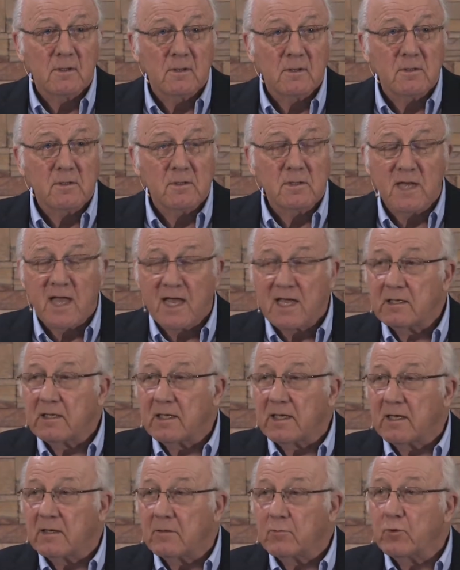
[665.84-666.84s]

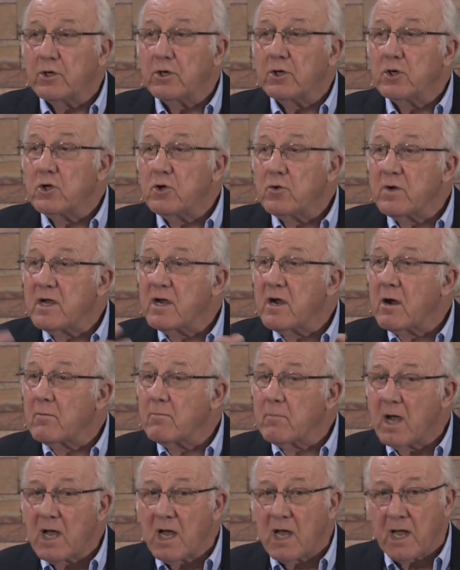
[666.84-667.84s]
Daily, renewing our
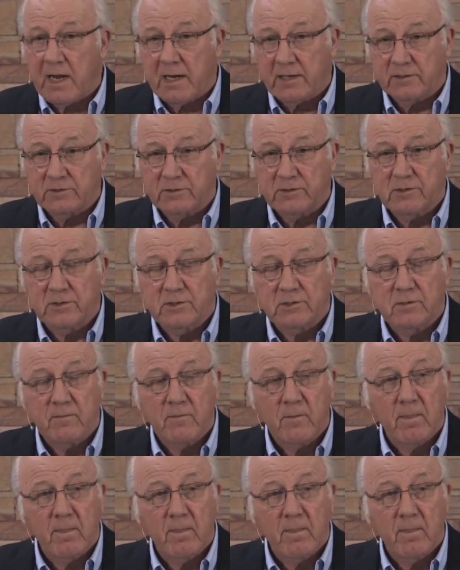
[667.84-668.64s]
minds